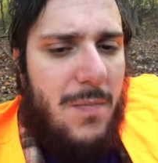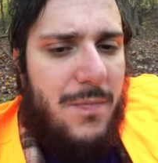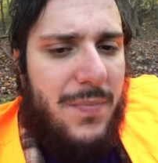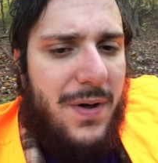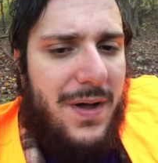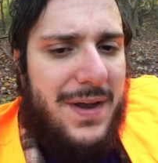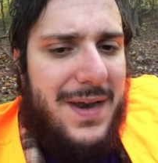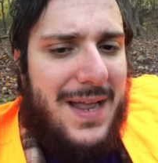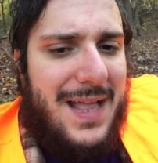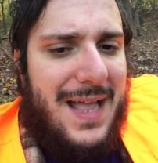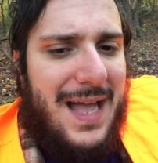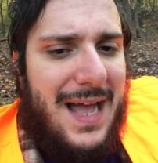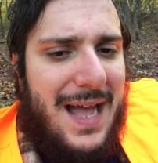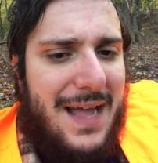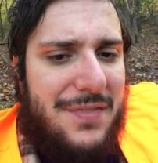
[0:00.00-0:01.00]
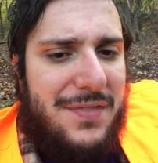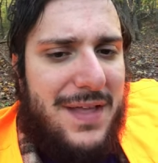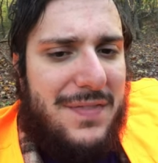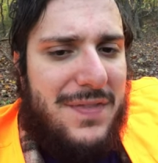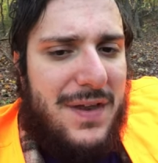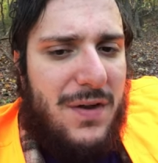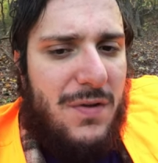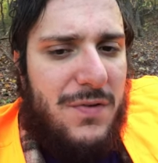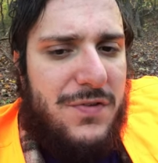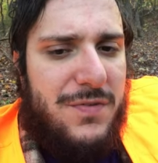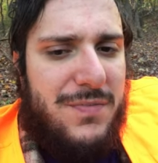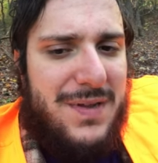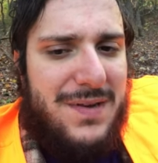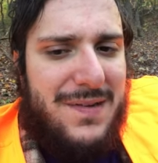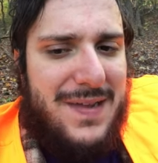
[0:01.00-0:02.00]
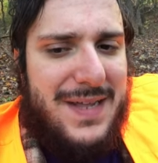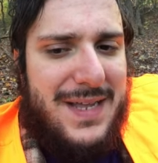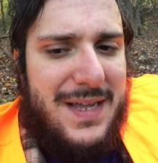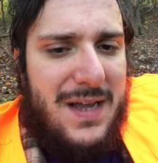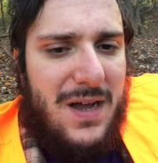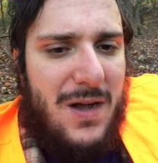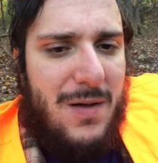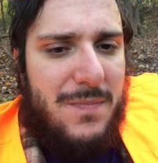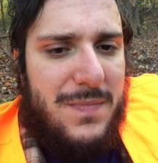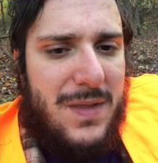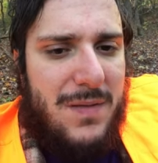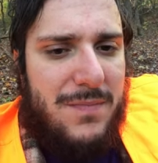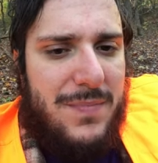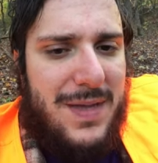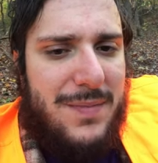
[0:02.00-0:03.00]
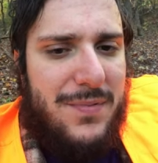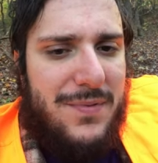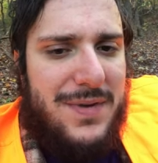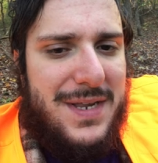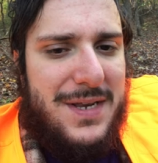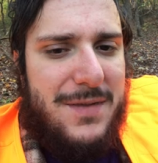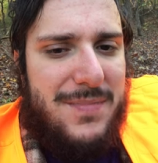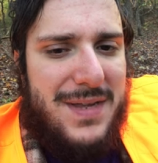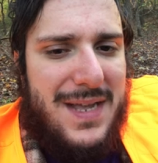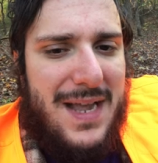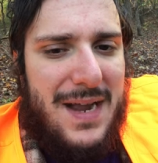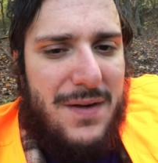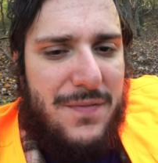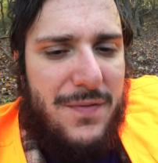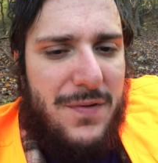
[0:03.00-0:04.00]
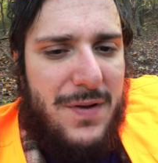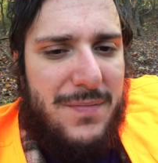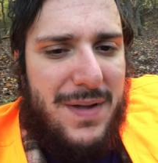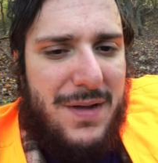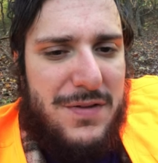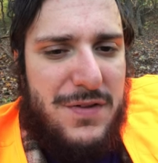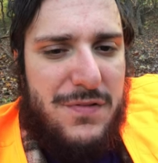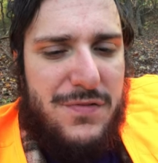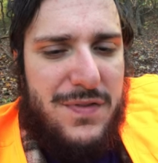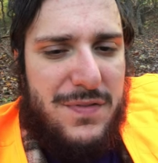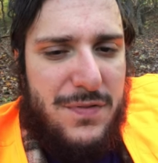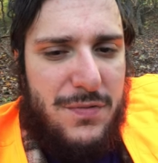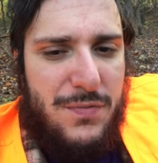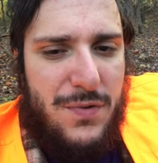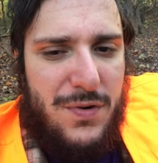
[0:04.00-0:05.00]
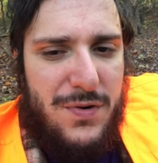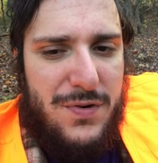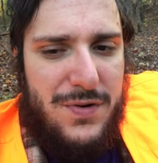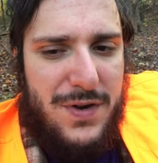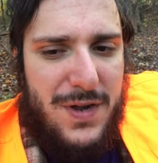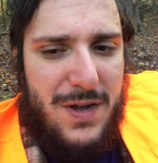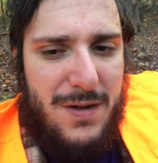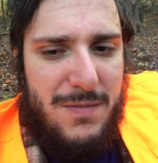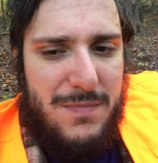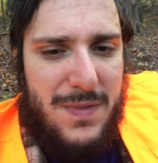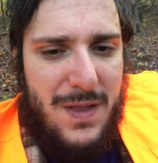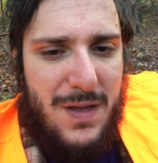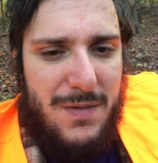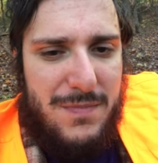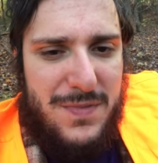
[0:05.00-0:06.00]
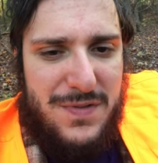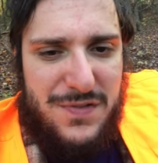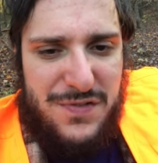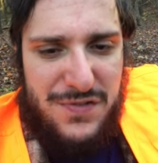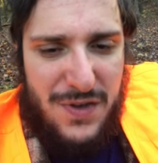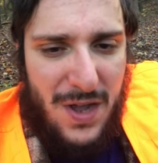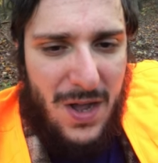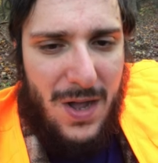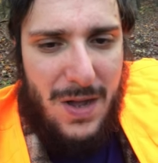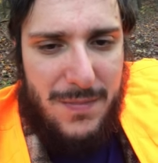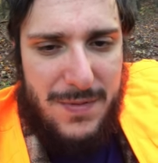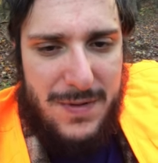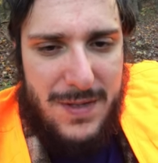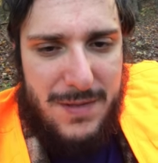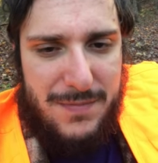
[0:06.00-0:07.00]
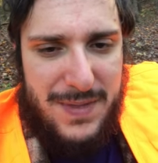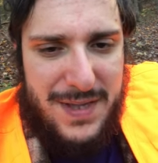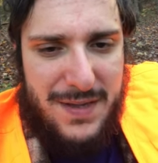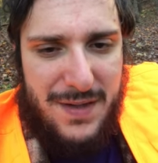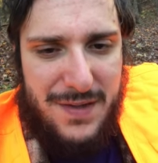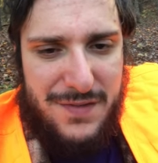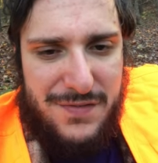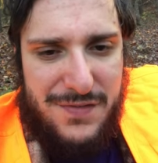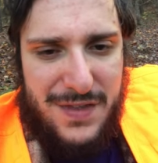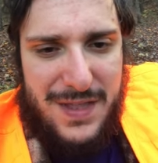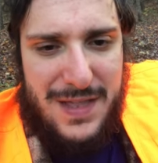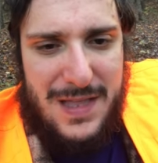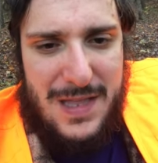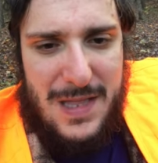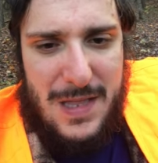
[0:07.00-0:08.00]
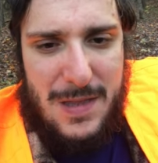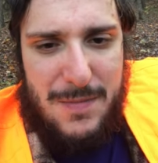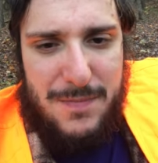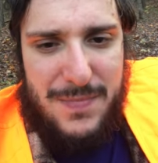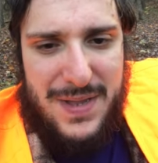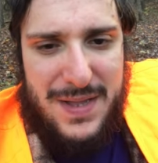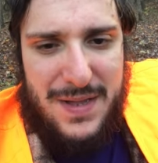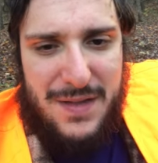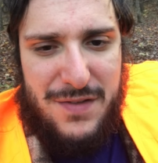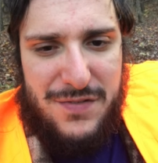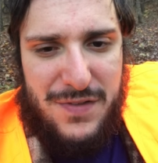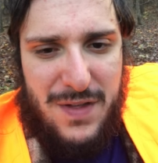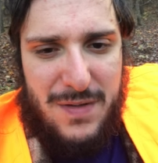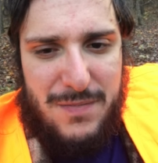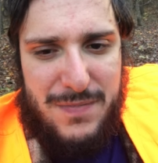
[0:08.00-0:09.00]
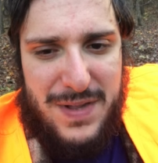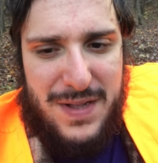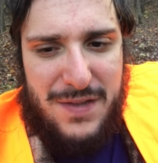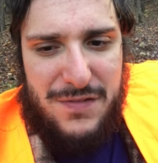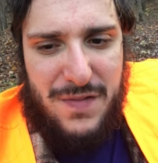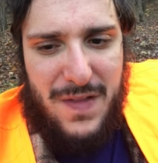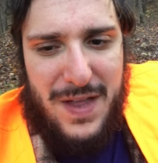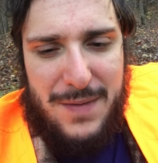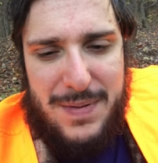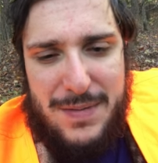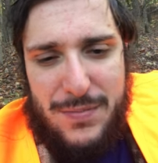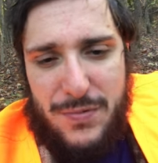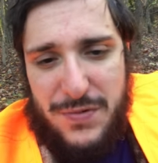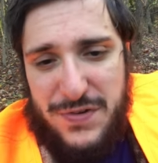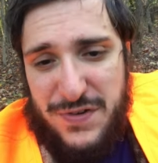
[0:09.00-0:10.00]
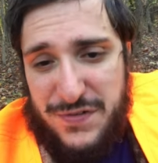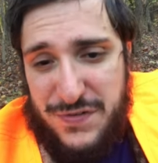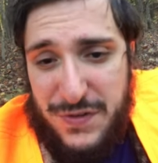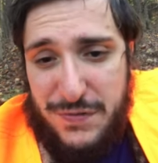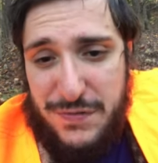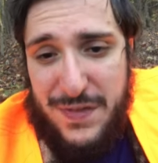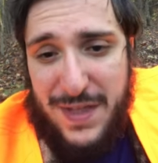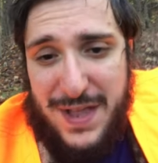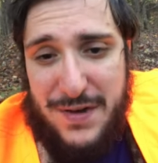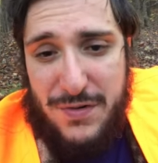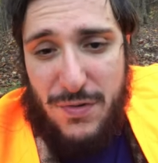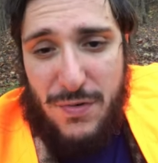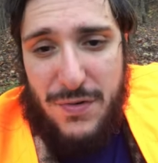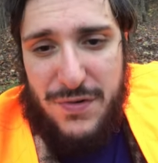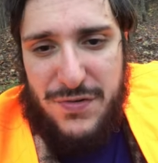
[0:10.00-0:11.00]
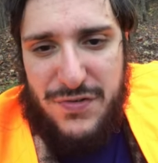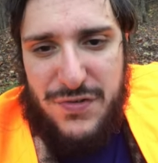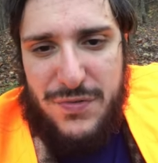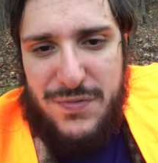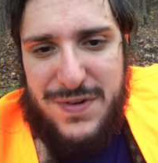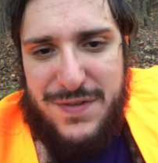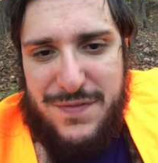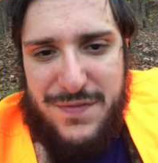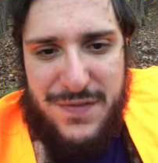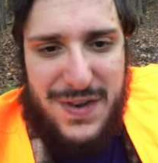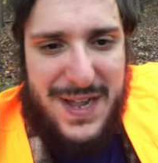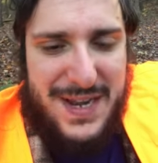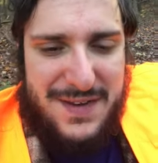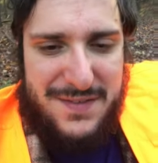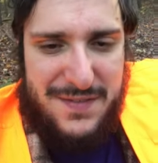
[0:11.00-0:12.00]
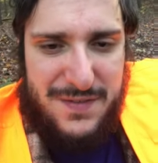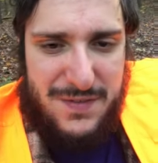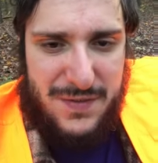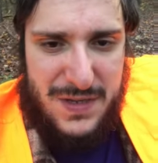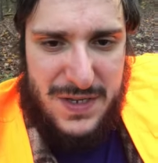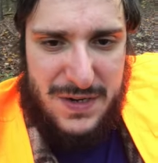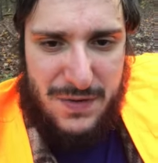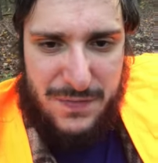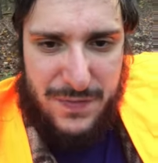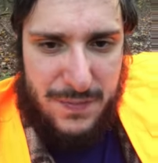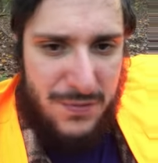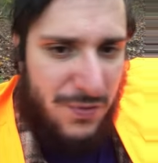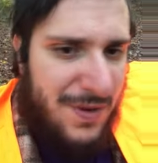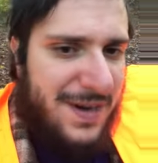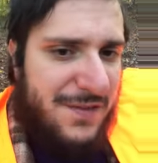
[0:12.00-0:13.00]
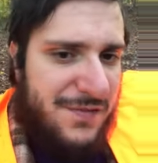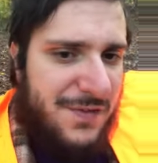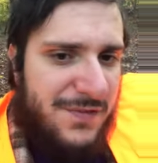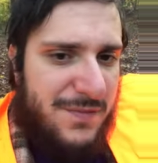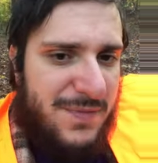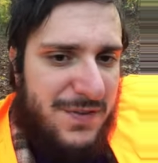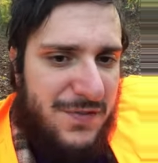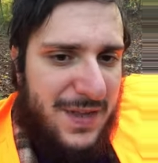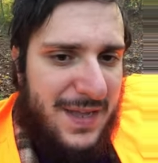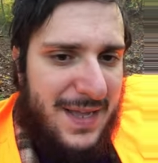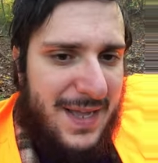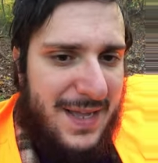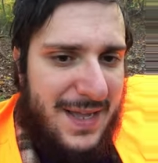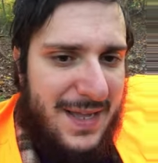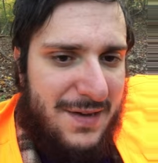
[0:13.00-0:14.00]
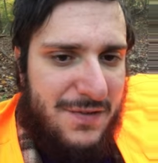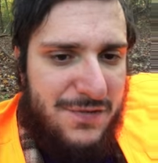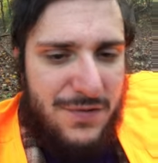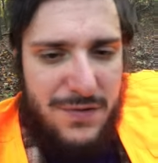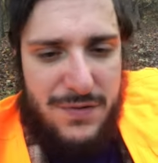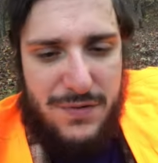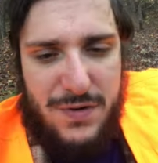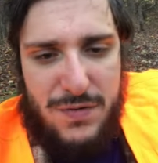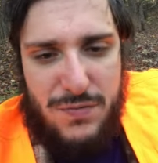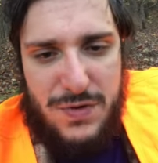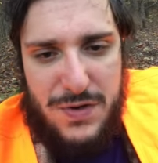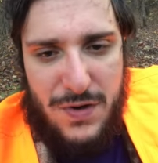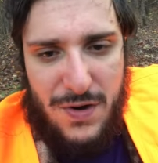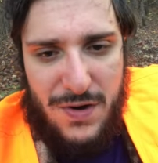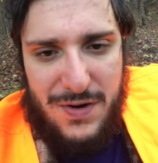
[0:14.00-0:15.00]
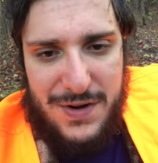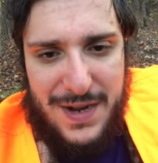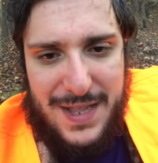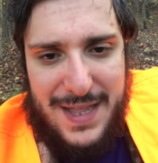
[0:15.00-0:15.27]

but I think that ultimately people need to be careful about using the word snob, because a lot of people would just use that in order to deflect, from criticism in a certain regard,